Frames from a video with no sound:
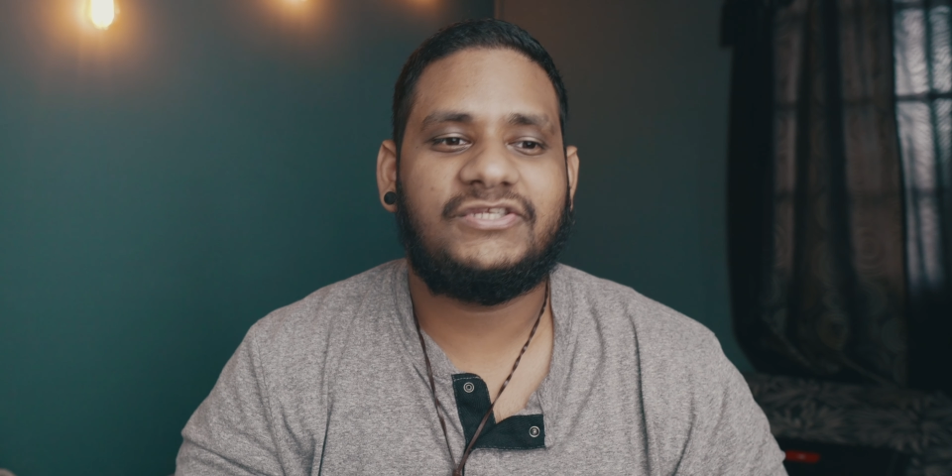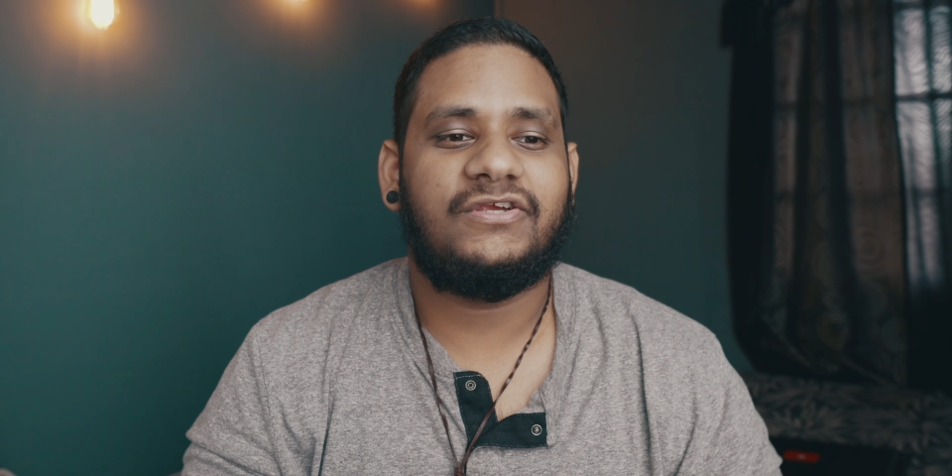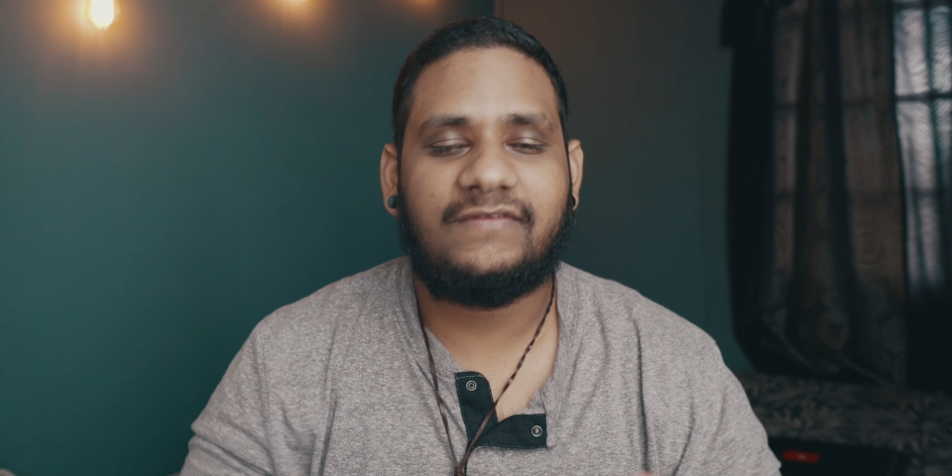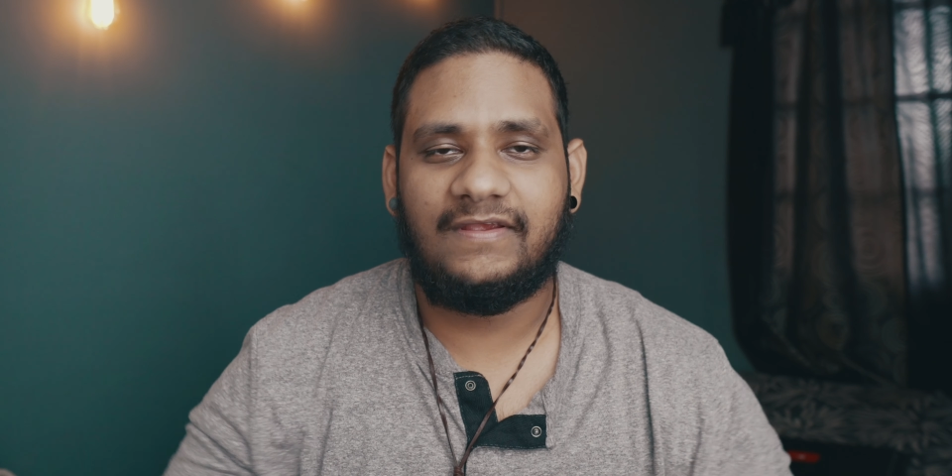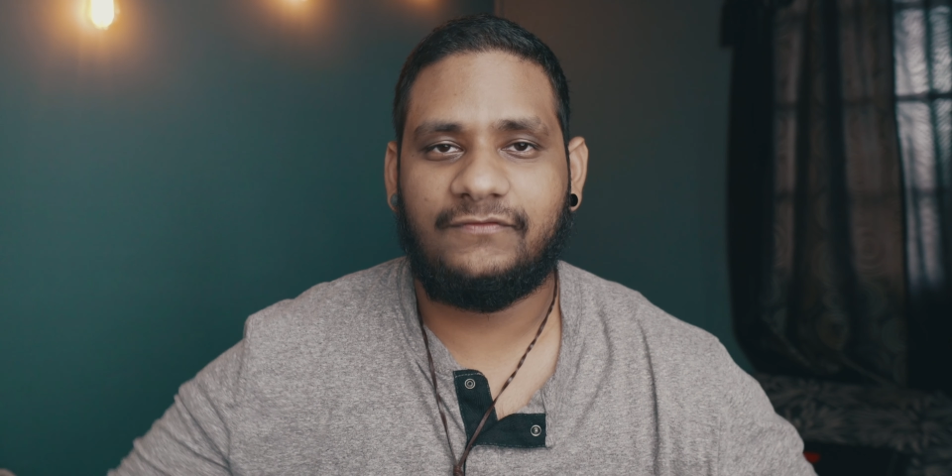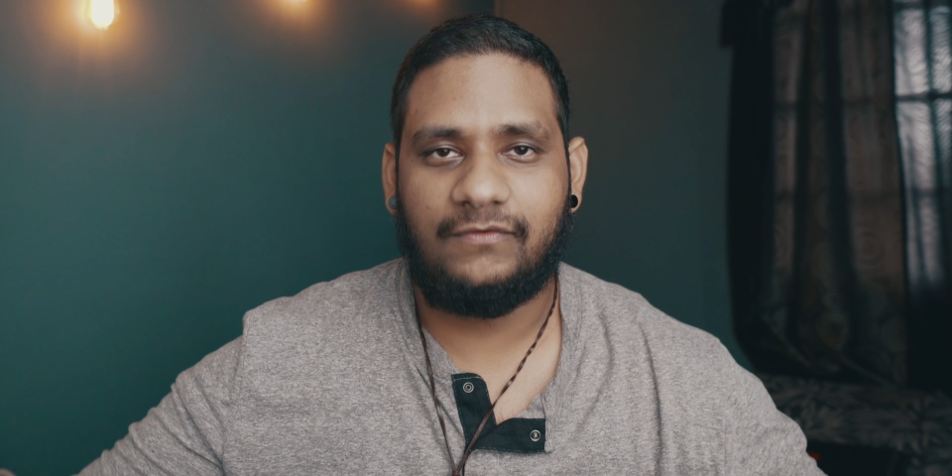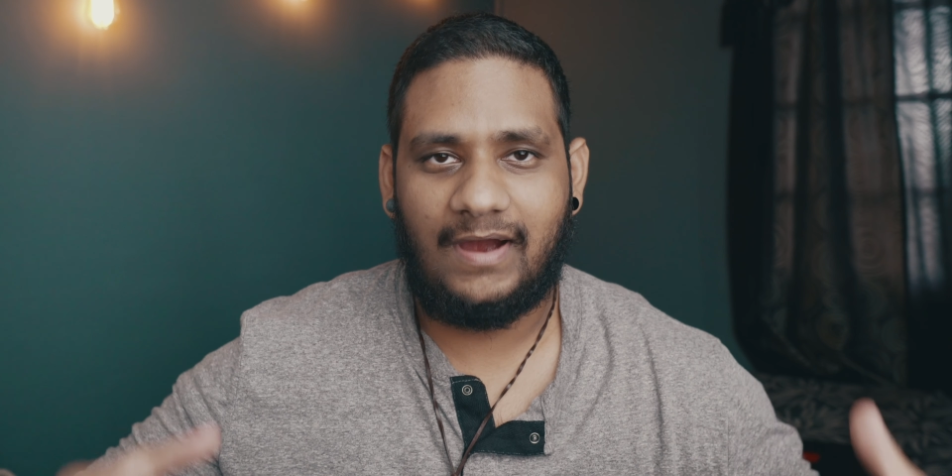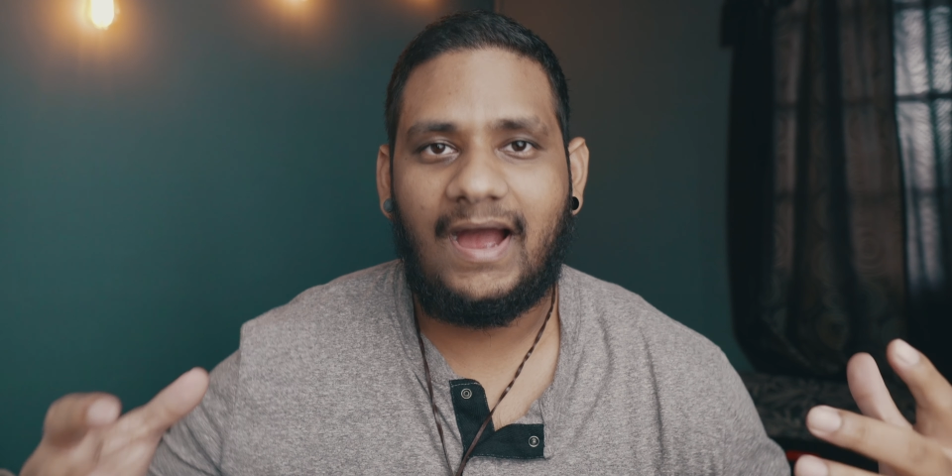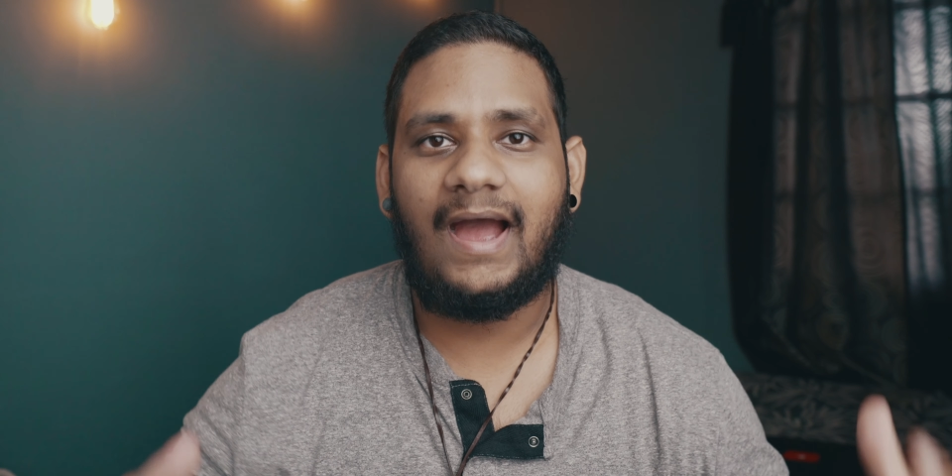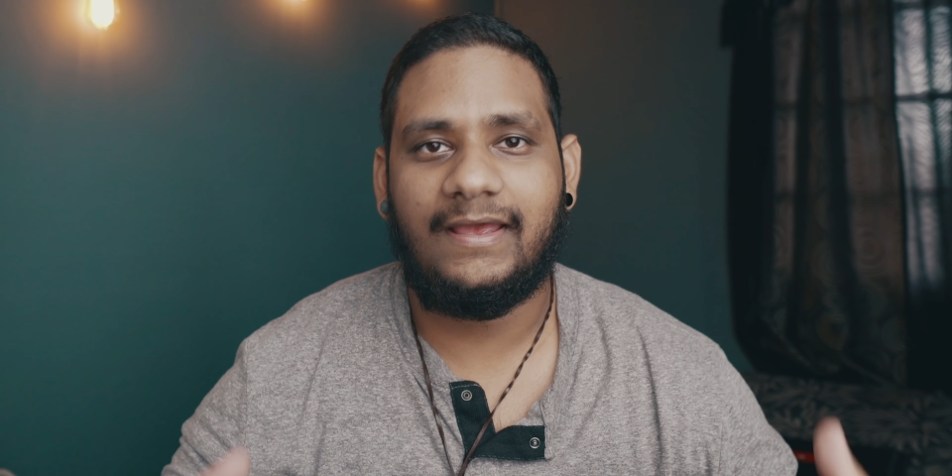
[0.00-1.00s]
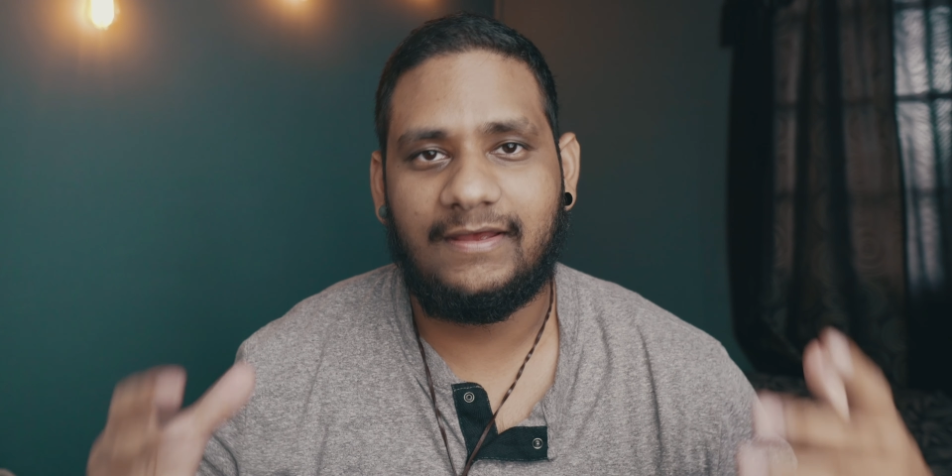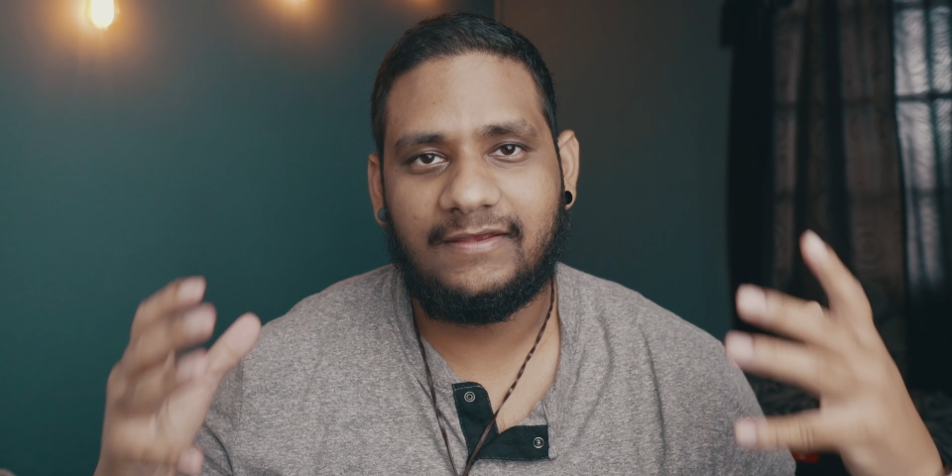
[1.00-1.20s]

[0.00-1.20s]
just gives you a higher